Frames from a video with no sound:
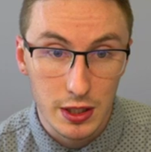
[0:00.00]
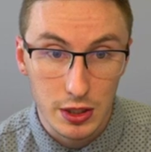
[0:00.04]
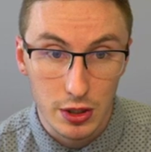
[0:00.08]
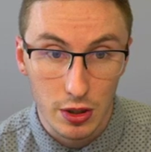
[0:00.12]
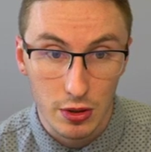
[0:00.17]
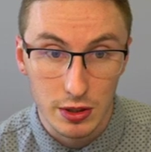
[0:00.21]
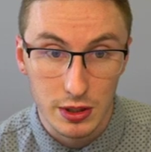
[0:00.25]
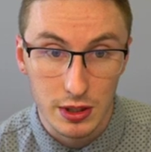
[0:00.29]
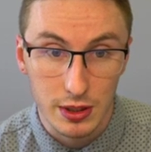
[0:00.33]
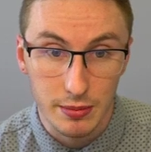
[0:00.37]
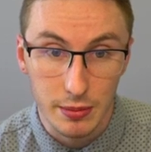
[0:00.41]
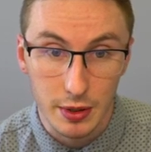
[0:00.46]
our
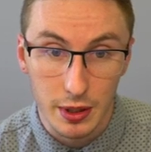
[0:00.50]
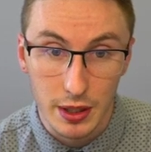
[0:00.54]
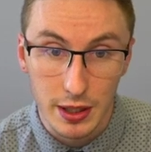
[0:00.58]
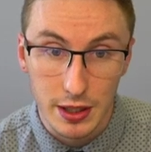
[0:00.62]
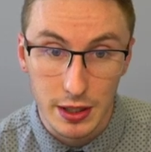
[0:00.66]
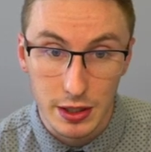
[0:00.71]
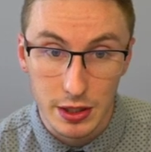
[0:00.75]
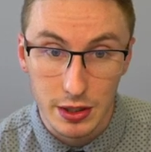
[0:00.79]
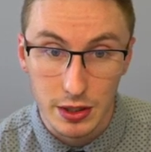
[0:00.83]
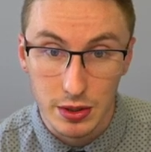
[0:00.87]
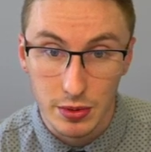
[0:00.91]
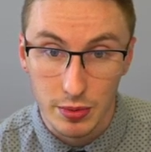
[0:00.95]

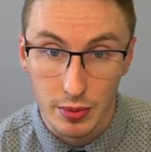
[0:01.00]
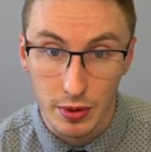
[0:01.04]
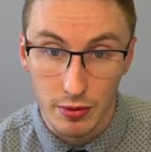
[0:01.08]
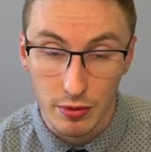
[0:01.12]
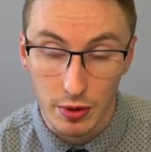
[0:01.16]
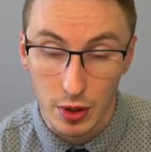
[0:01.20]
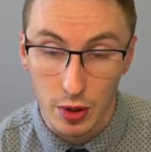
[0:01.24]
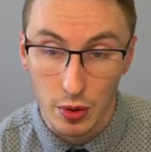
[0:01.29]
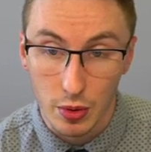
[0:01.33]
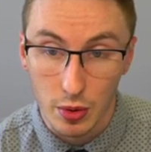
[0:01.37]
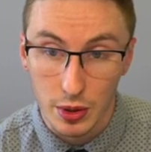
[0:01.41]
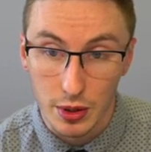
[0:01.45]
simulations, we
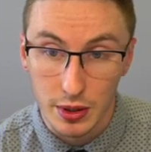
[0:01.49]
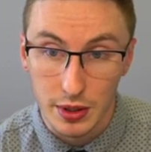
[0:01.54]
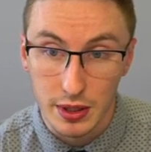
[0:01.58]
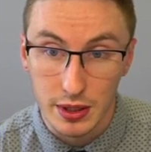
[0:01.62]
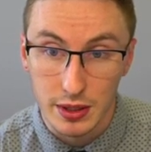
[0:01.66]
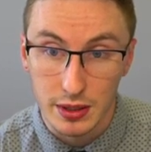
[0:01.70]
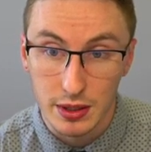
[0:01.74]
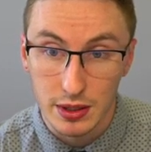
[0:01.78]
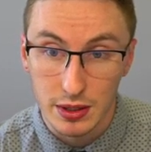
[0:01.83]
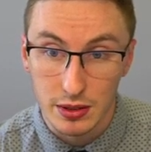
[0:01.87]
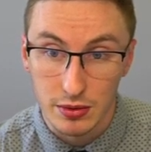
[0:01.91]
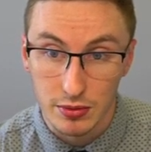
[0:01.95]
recorded
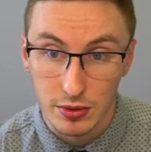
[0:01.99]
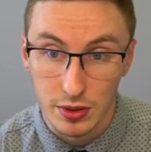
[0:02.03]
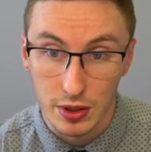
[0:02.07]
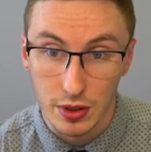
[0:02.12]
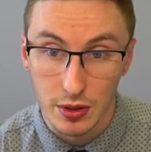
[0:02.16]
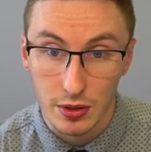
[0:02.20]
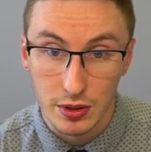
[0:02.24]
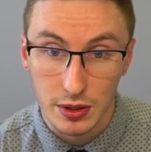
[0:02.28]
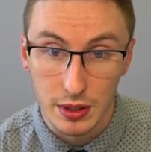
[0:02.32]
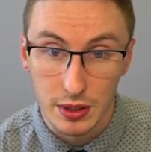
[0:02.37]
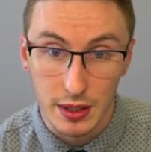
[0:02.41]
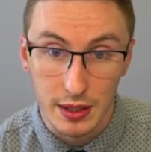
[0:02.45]
these
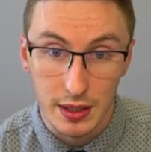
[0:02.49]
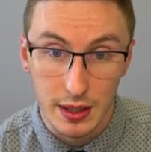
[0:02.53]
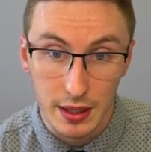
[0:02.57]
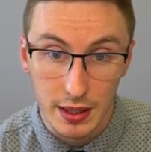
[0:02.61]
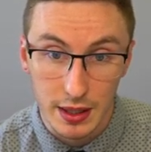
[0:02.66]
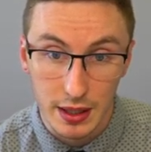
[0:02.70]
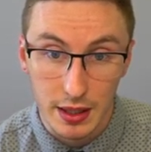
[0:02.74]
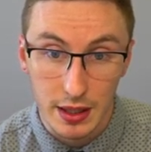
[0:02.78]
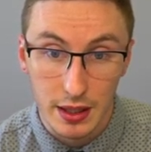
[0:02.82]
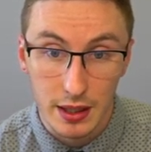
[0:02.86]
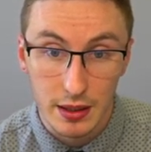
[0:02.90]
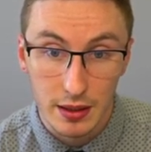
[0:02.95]
results and
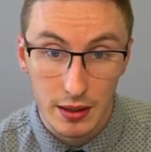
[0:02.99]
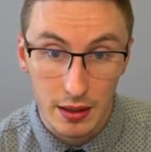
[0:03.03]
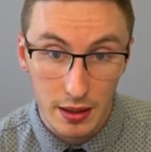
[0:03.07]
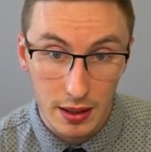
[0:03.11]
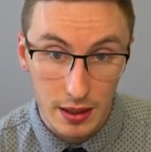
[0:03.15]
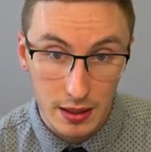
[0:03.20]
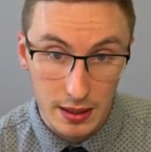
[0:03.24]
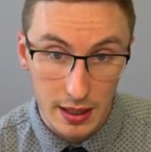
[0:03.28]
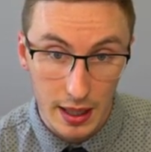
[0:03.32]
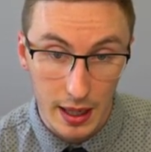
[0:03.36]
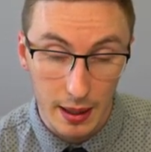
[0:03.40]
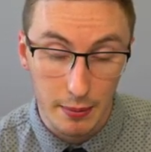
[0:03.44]
then
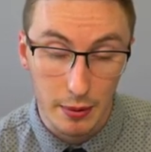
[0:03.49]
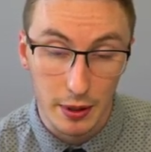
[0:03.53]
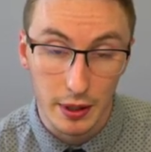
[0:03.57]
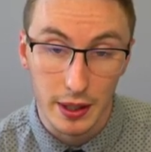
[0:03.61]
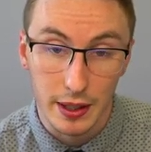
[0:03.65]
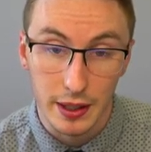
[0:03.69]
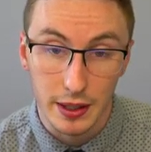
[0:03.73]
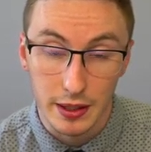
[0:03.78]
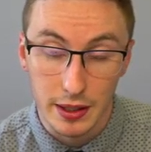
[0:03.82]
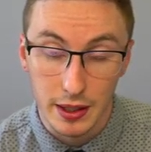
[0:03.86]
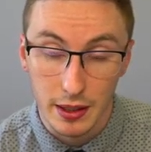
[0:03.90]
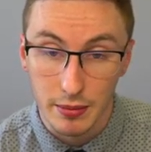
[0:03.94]

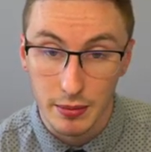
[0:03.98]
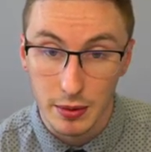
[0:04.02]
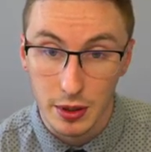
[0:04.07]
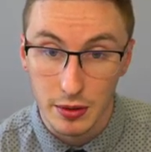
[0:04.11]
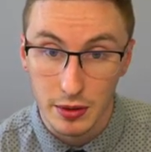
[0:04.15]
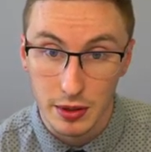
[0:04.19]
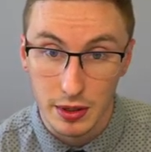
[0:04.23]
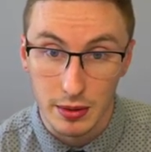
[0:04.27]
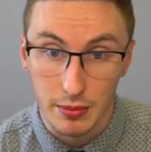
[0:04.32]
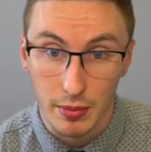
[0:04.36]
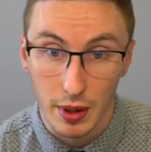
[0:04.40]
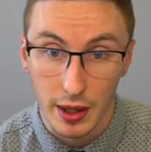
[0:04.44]
tabulated them
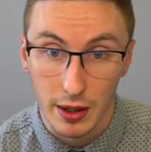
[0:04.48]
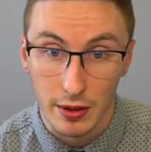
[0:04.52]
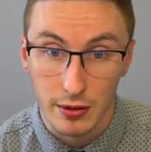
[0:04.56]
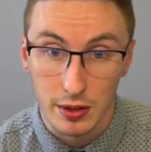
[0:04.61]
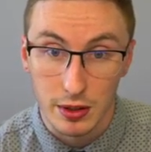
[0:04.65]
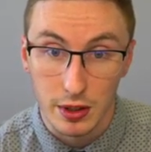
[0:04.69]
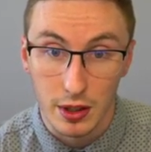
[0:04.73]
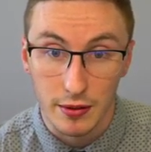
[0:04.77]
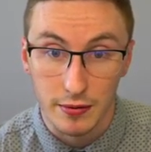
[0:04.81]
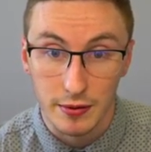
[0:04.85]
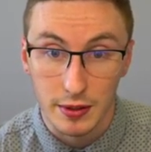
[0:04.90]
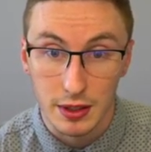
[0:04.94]
using
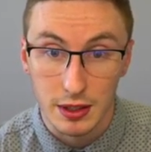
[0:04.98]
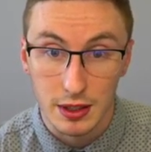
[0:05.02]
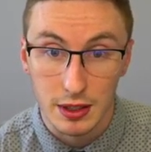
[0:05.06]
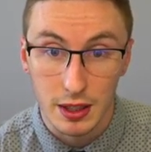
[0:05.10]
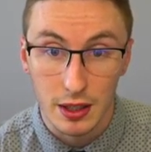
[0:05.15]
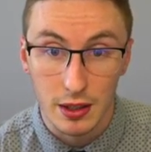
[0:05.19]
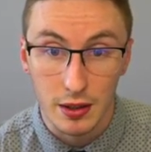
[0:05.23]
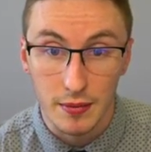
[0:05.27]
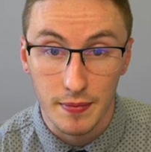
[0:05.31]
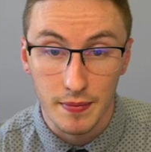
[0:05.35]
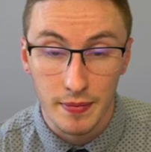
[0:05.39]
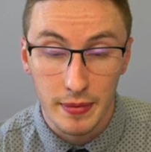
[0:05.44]
Microsoft
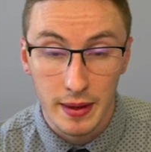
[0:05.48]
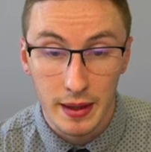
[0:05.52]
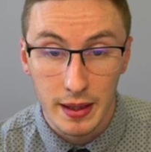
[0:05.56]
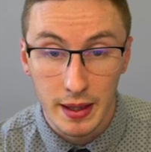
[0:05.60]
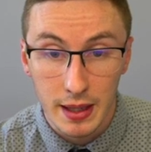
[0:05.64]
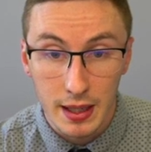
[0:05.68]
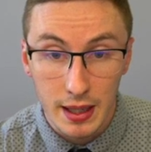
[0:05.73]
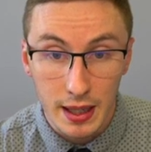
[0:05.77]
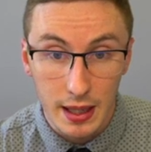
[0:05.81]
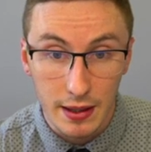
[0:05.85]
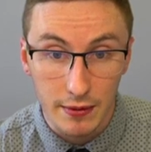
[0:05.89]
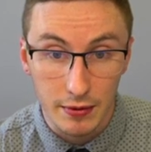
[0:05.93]
Excel.
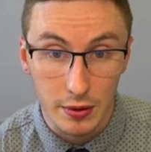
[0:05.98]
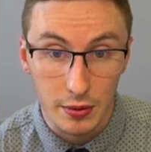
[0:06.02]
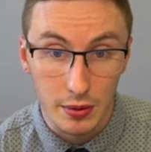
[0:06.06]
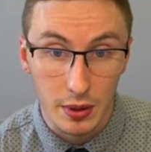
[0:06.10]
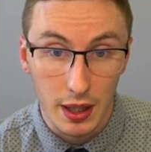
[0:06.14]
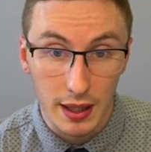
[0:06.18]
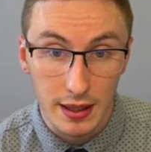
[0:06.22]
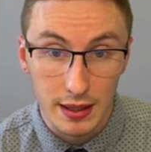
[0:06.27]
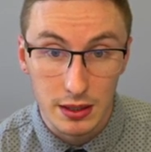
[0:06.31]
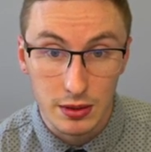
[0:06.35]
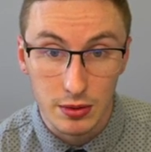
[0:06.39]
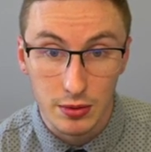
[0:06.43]
If you would
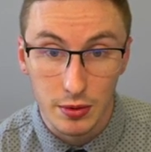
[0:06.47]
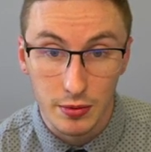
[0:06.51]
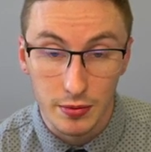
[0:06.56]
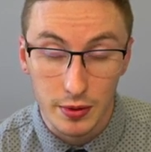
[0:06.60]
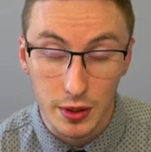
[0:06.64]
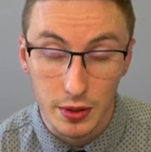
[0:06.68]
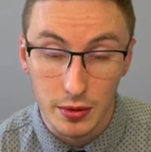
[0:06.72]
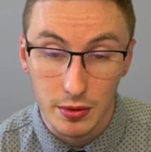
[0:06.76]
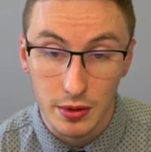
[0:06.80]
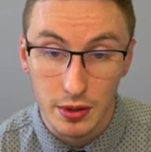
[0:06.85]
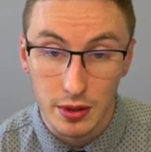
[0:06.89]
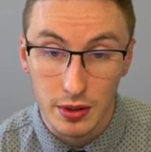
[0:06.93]
like to
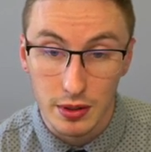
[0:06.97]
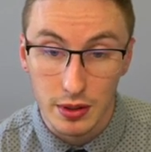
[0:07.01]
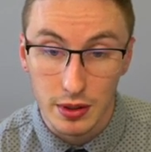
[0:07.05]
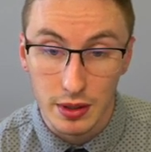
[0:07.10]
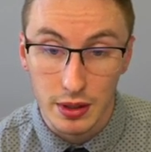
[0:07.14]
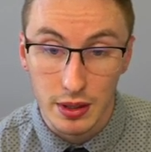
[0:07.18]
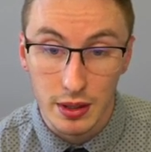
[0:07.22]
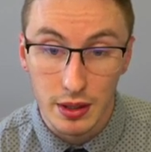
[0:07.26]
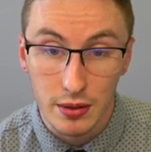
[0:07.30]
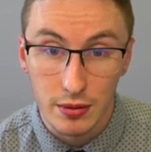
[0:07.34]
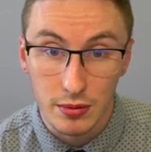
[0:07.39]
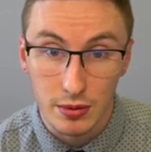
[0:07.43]
review the
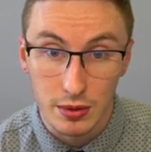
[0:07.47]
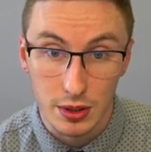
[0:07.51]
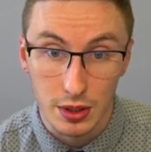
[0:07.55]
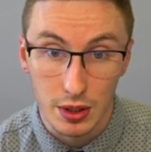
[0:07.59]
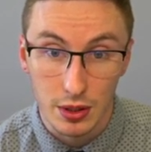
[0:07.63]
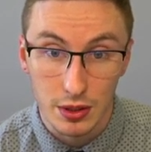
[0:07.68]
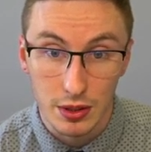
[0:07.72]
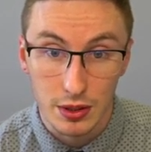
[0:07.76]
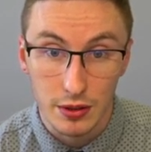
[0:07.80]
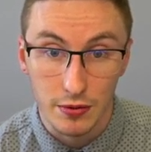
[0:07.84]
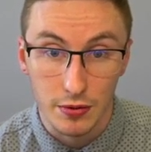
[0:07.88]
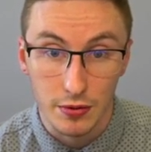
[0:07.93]

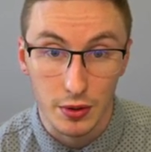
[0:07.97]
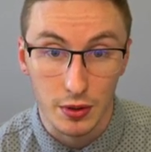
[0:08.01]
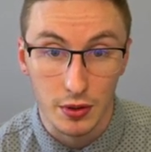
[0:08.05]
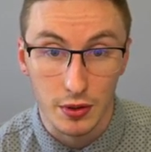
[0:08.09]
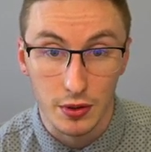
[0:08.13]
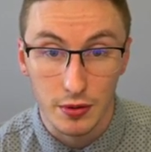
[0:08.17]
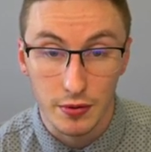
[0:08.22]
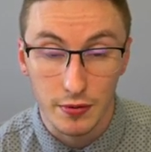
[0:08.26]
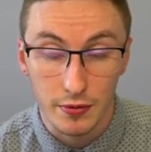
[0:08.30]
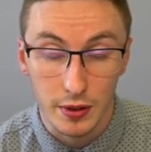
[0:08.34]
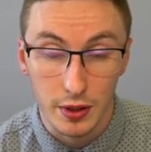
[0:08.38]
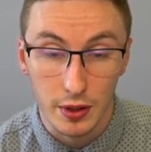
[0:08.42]
results further,
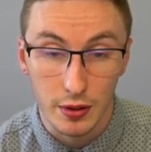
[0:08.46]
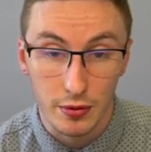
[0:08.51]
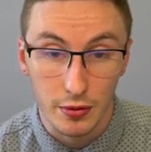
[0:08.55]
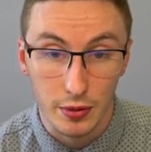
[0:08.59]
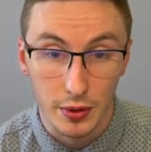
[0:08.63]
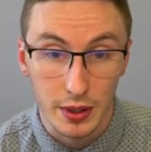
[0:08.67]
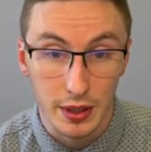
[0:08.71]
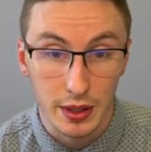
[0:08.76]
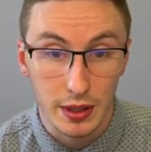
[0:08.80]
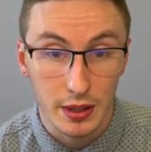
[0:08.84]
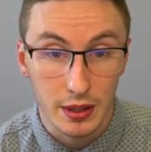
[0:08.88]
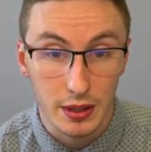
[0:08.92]
feel
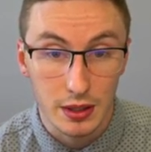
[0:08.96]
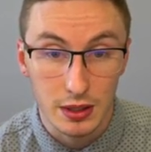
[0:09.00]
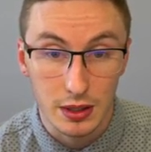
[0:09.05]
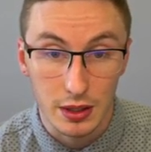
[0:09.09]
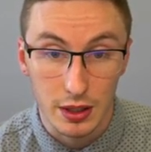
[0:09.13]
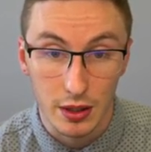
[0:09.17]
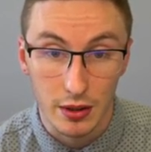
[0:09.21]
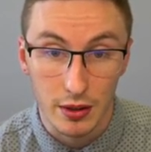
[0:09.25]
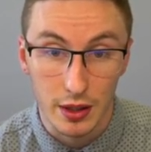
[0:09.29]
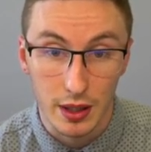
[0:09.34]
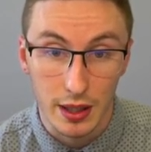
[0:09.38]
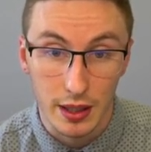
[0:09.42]
free to
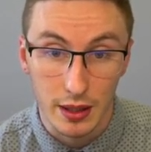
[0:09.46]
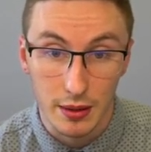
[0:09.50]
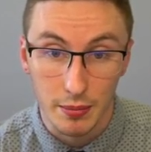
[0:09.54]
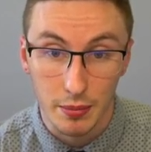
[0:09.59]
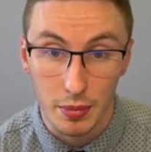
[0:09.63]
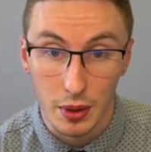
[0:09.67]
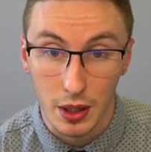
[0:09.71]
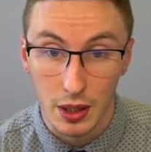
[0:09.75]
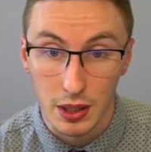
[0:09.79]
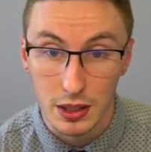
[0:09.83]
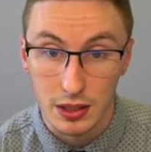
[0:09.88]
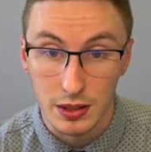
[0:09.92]
go ahead and
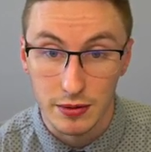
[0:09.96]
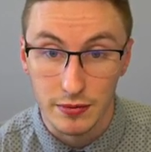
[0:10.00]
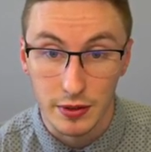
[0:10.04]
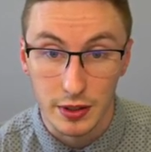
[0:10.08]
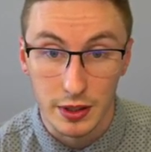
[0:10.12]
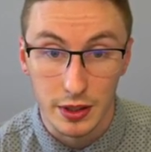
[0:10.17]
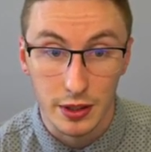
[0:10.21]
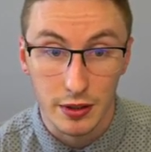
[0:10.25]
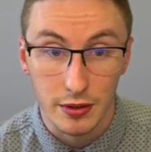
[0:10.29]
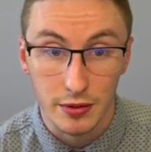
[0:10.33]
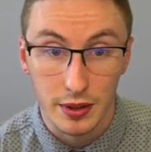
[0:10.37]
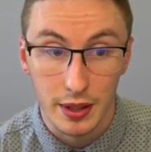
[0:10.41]
pause the
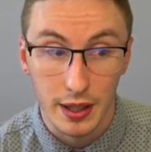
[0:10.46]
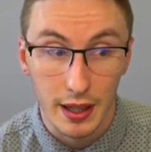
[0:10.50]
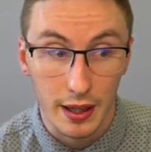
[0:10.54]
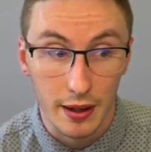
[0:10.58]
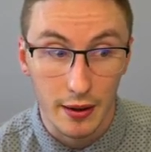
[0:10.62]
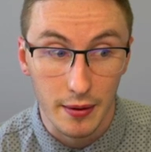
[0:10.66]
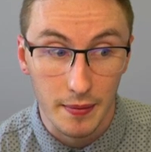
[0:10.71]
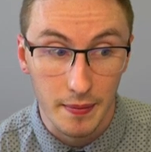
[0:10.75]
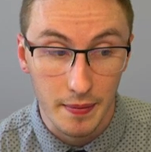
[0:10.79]
video now.